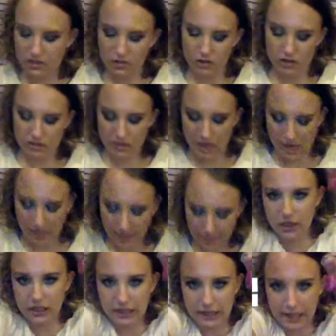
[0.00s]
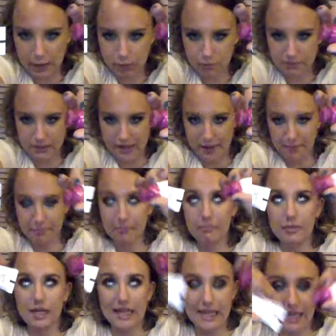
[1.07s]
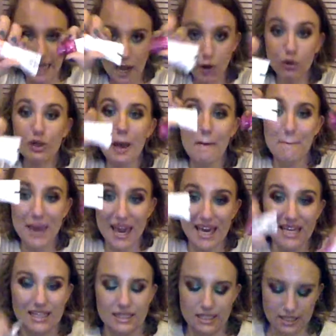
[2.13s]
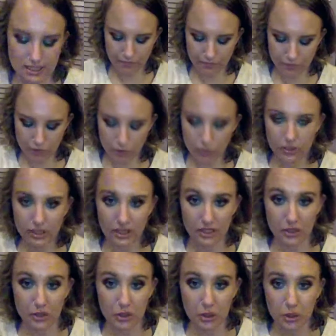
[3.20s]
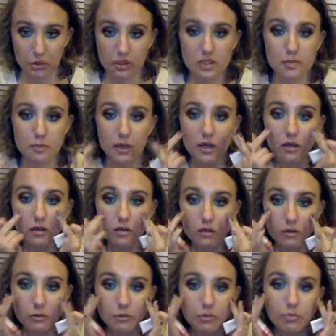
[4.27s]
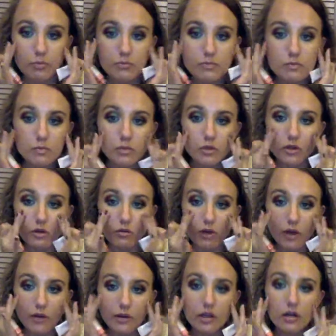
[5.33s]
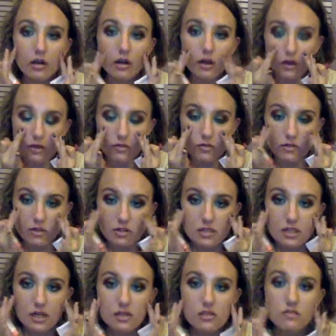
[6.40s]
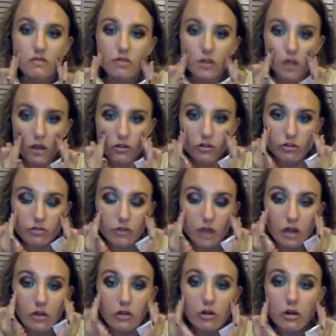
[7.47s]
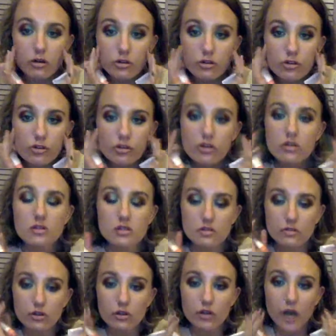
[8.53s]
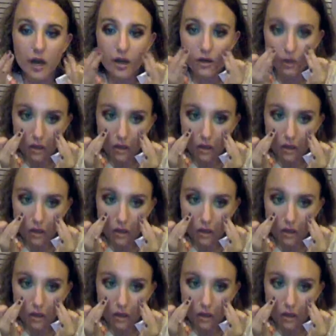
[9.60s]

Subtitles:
Glossier Cloud Paints. You only need a little spit. Put it around here. It gives you this nice flush of color on your cheeks if you're not.